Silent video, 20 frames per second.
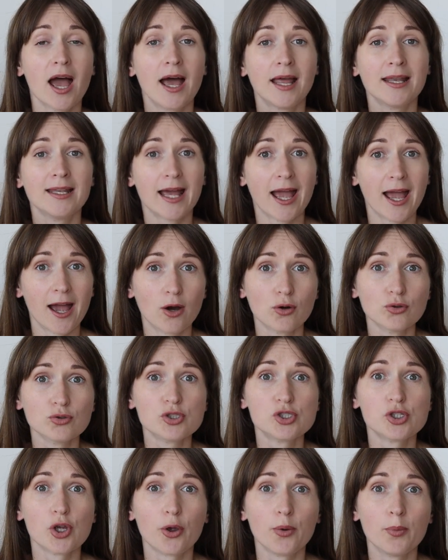and
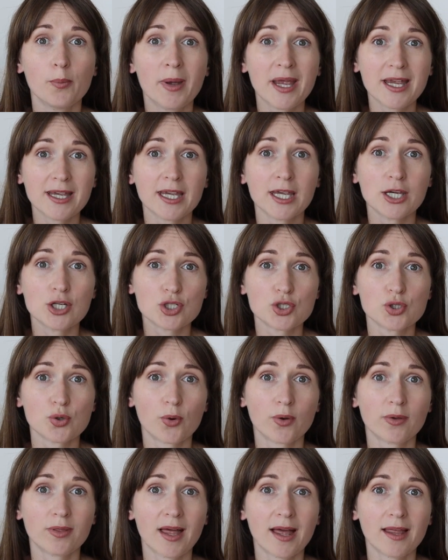out, so making
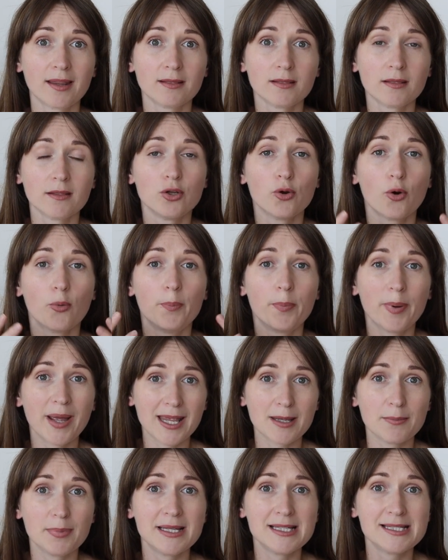sure that your
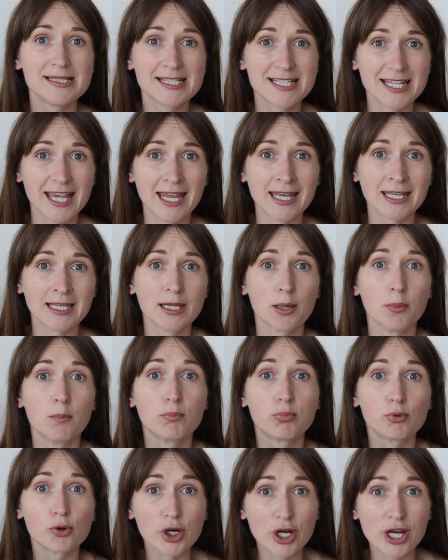baby's skin
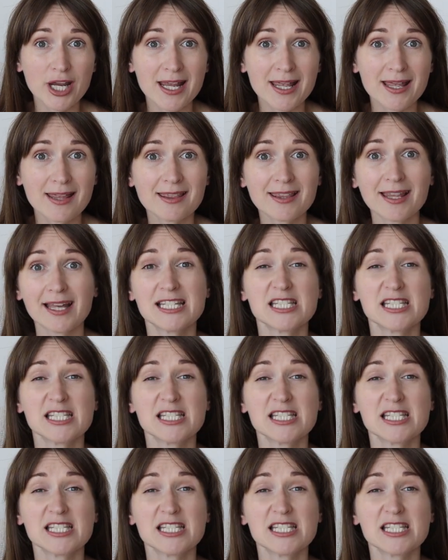can breathe,